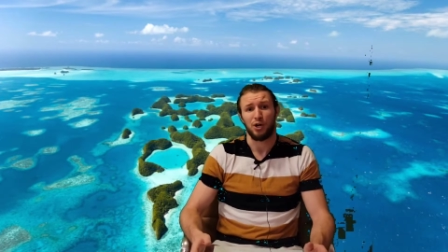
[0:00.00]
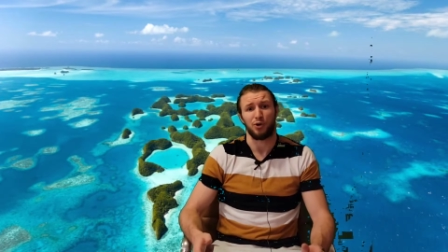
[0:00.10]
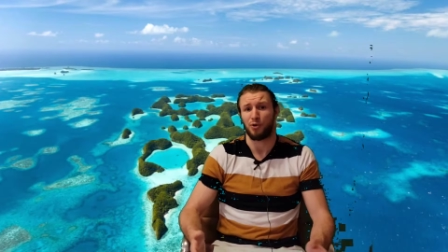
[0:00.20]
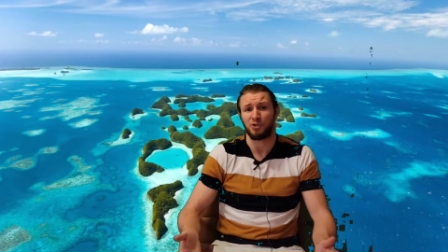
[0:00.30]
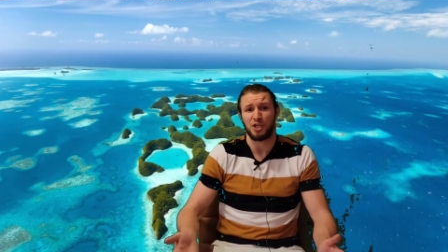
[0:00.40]

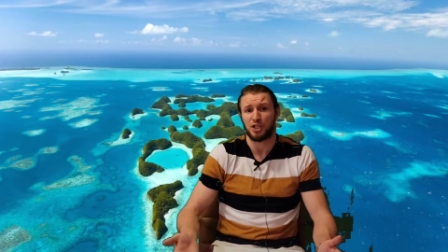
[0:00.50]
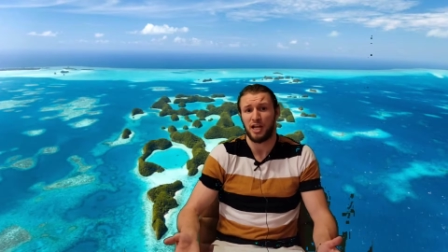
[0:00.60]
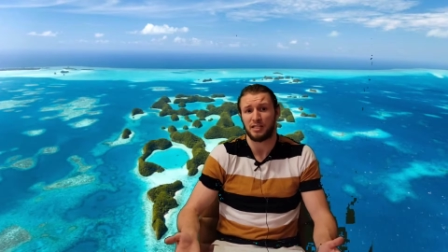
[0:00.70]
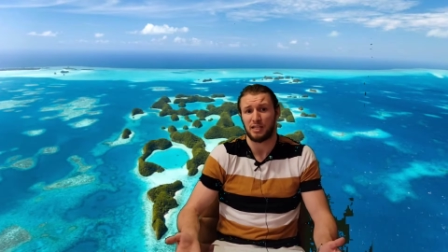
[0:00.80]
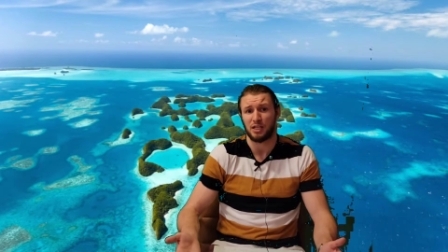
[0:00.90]
Her only
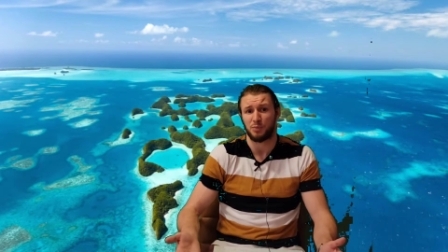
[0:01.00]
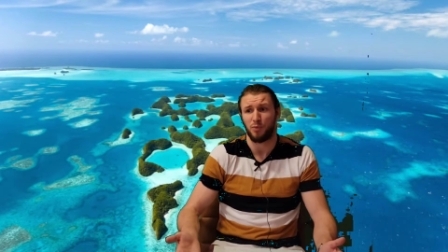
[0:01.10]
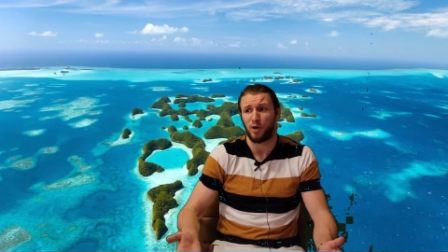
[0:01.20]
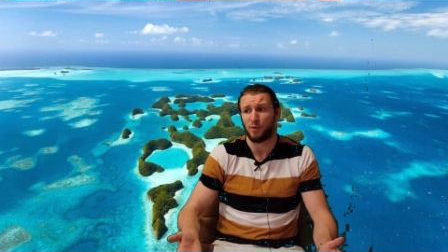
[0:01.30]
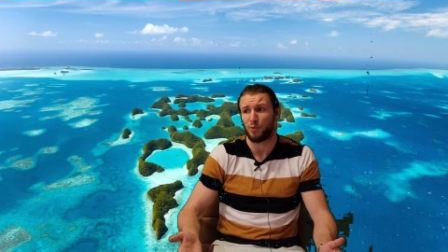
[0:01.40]
chance at this
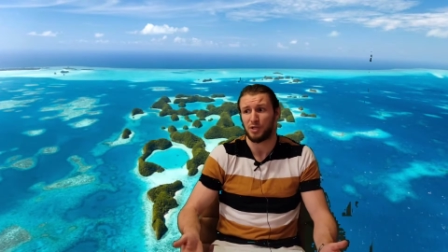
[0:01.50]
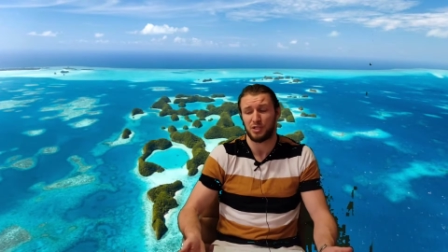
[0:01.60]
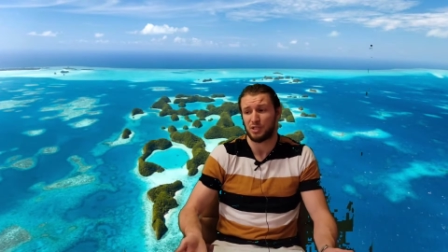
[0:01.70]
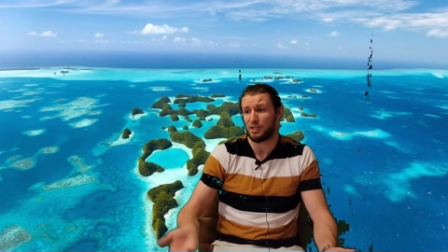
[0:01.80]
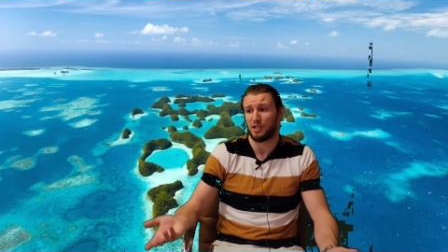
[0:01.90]
point
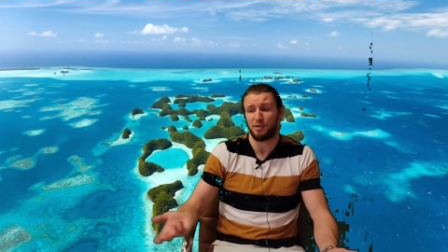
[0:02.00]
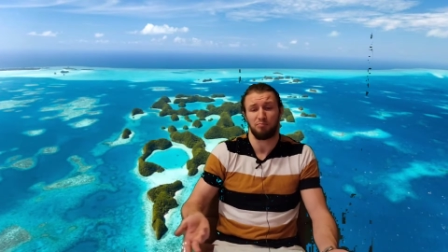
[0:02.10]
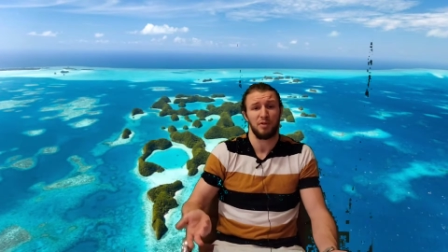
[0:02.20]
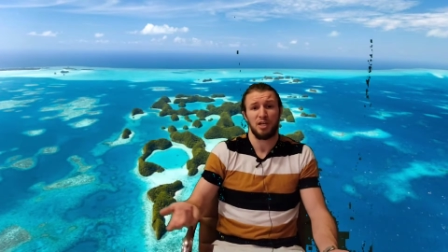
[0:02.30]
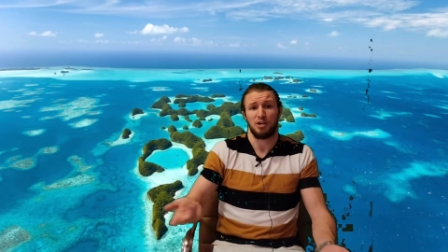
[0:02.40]
was
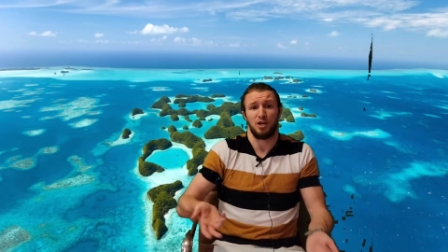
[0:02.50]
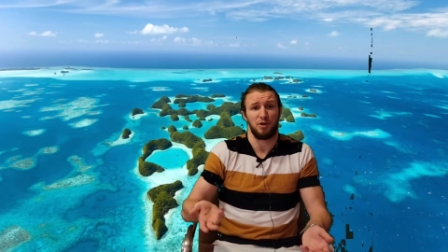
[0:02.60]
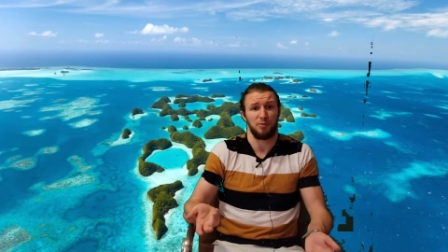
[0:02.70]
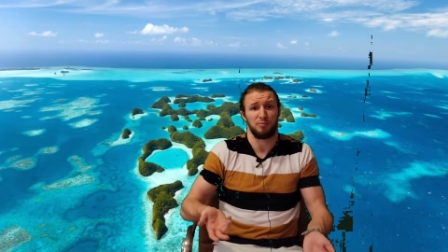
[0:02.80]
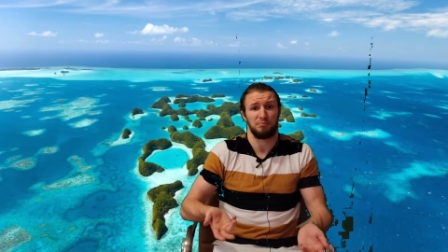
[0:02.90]
to, you
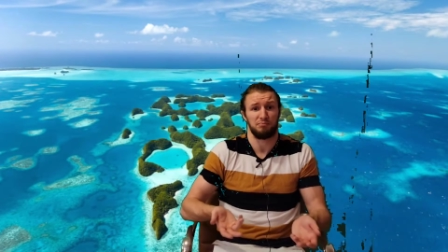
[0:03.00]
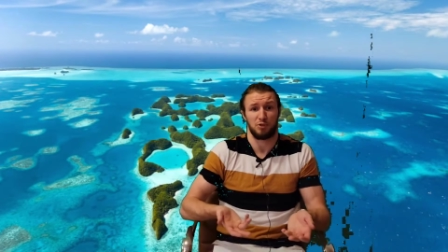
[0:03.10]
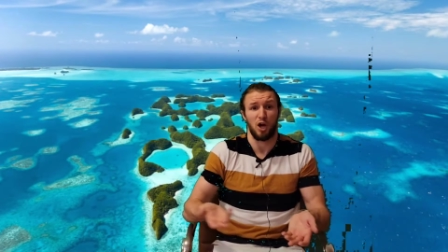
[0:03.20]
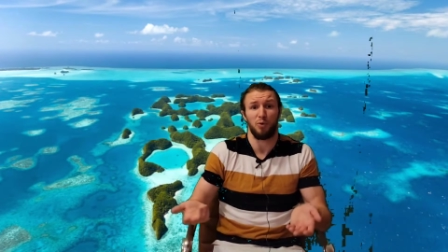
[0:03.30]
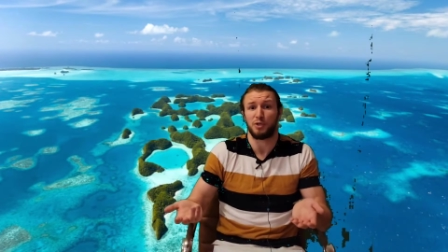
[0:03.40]
know,
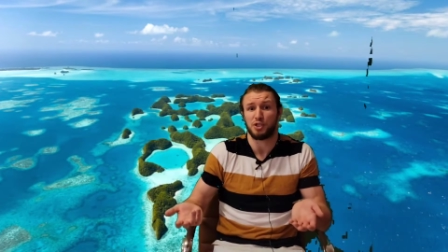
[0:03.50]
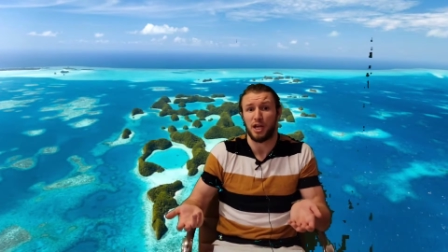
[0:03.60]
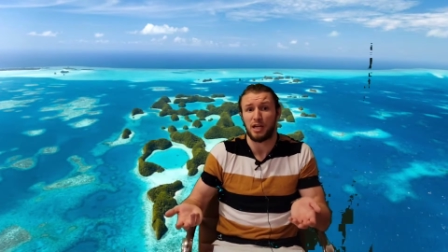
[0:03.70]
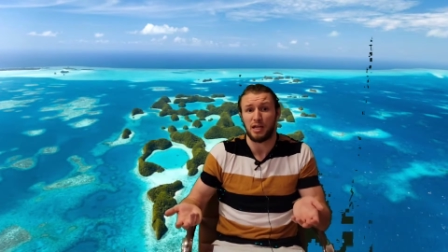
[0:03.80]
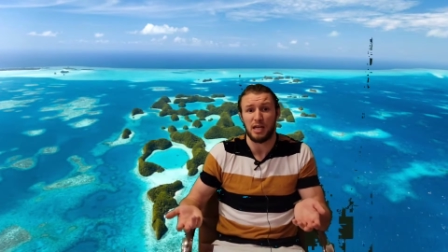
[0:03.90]
go with
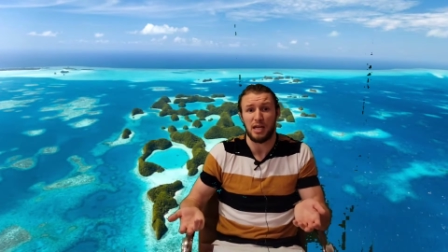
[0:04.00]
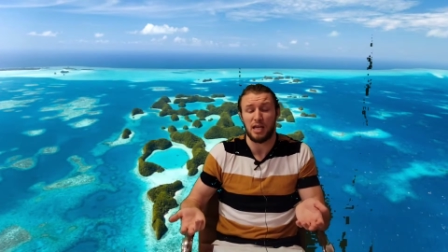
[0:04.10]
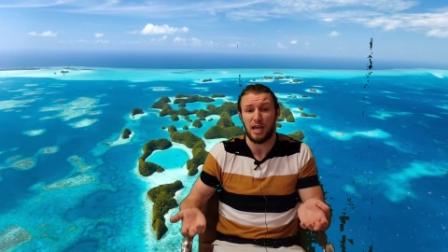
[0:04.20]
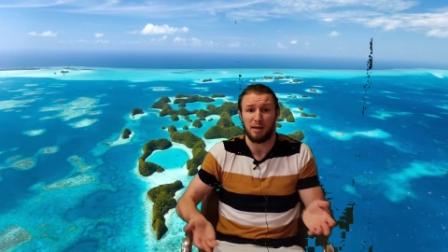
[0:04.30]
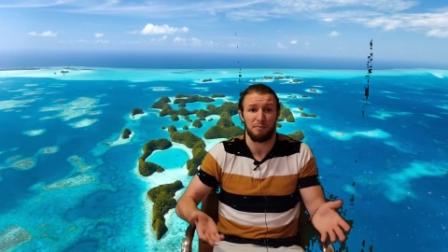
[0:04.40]

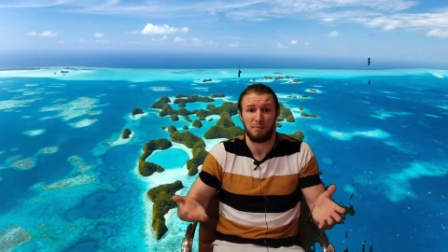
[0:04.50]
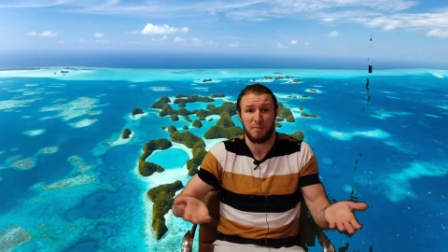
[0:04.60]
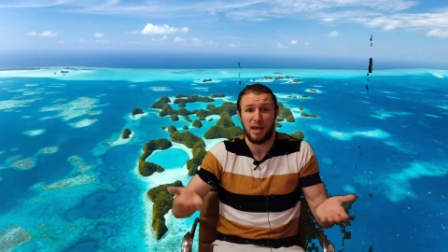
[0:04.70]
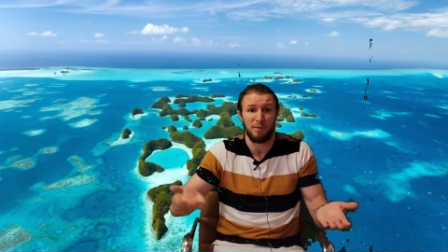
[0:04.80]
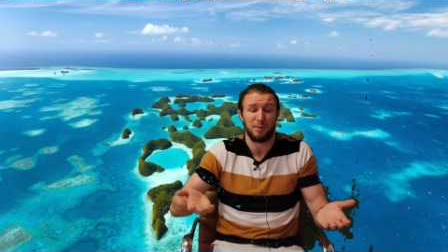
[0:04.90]
JD and
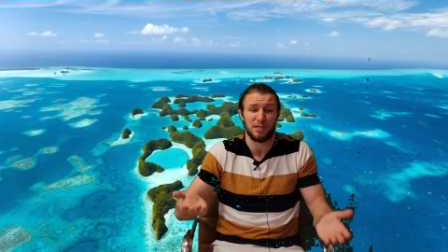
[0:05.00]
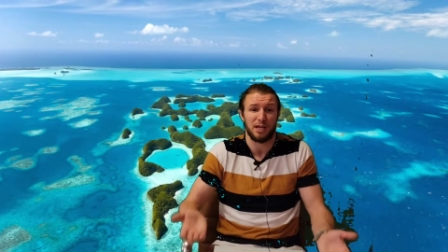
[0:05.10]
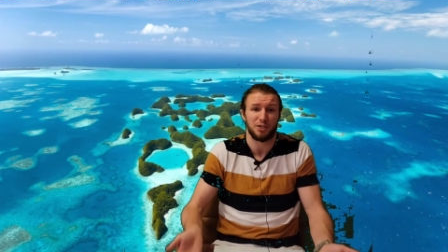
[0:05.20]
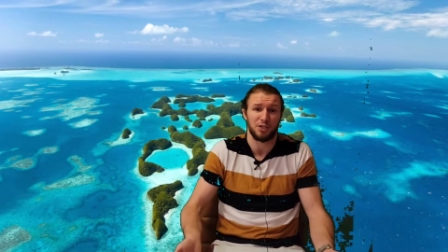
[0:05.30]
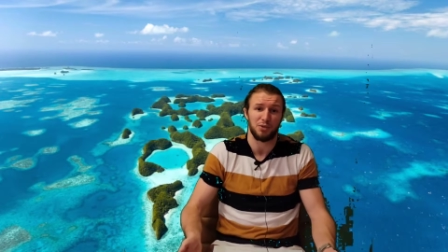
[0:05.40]
maybe
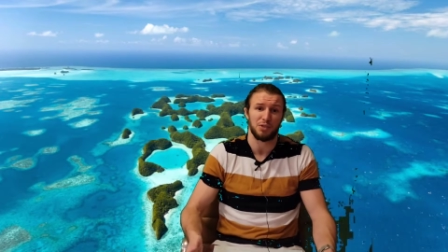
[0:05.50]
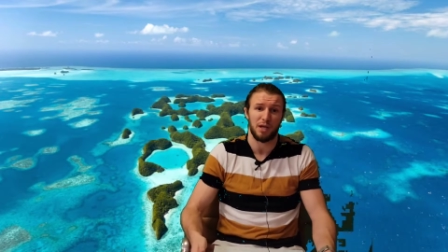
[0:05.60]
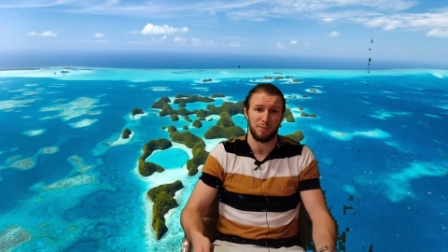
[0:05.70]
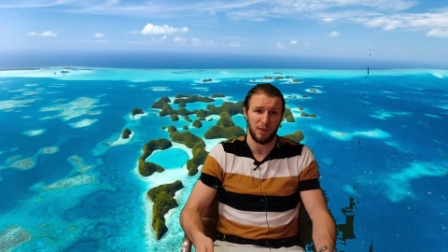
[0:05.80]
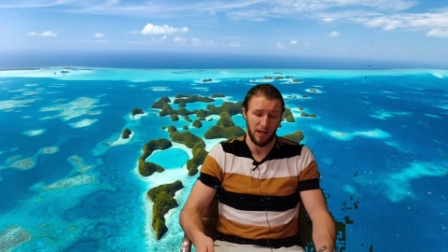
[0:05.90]
potentially do
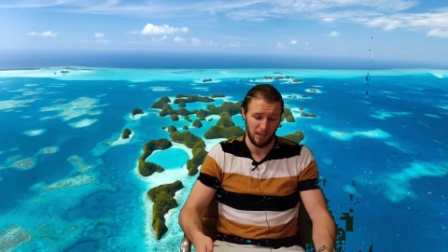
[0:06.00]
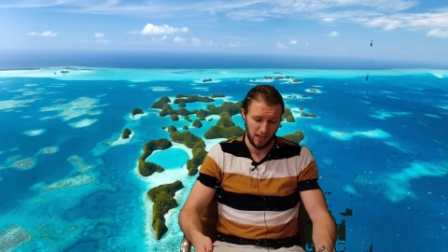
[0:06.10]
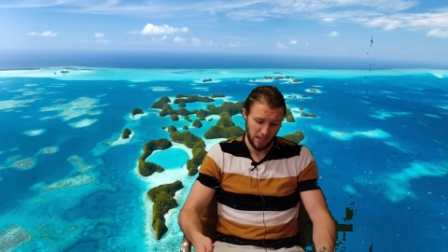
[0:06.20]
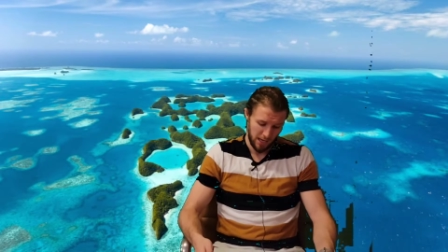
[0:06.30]
something.